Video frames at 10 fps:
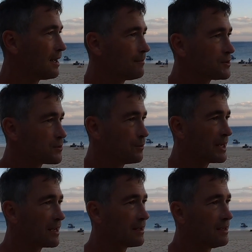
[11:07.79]
which will
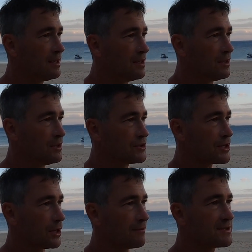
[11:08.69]
be a
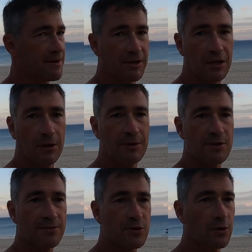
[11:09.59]
total of 70 kilometres
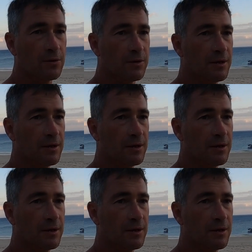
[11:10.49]
offshore.